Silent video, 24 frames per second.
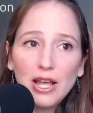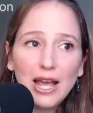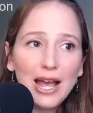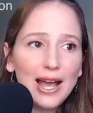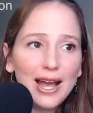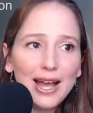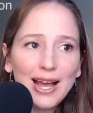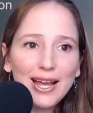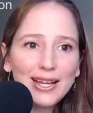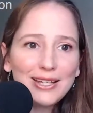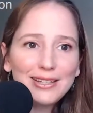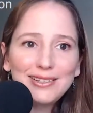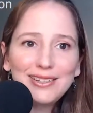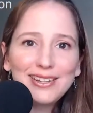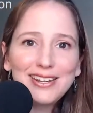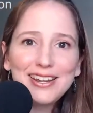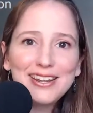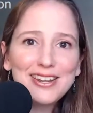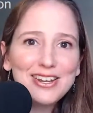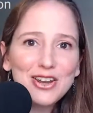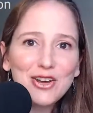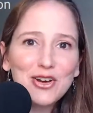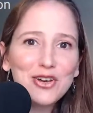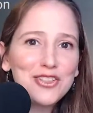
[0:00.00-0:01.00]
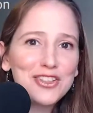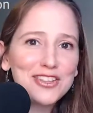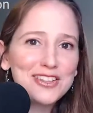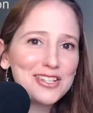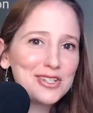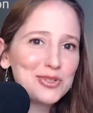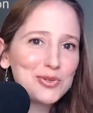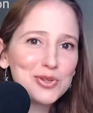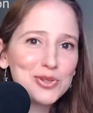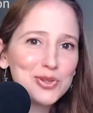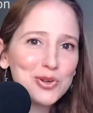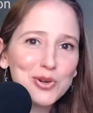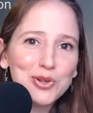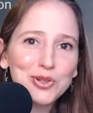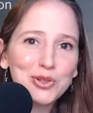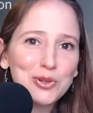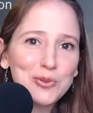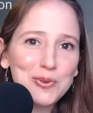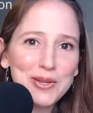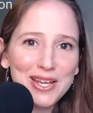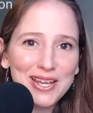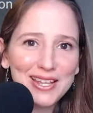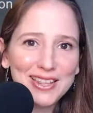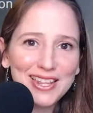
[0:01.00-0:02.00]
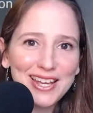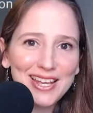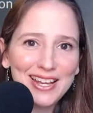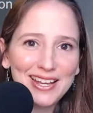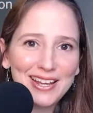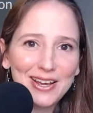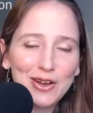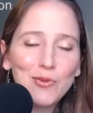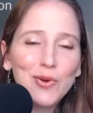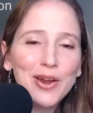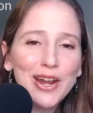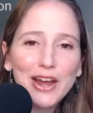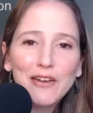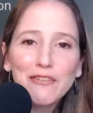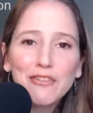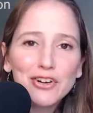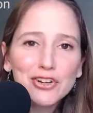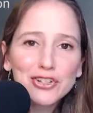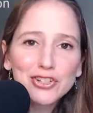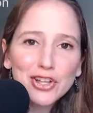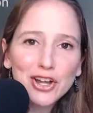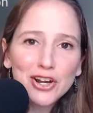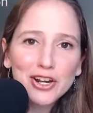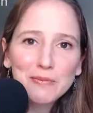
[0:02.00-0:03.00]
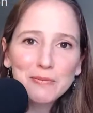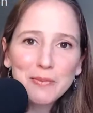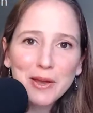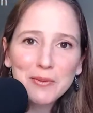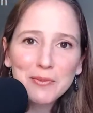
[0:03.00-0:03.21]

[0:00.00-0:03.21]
I didn't know that this was going to be a thing. When I first started my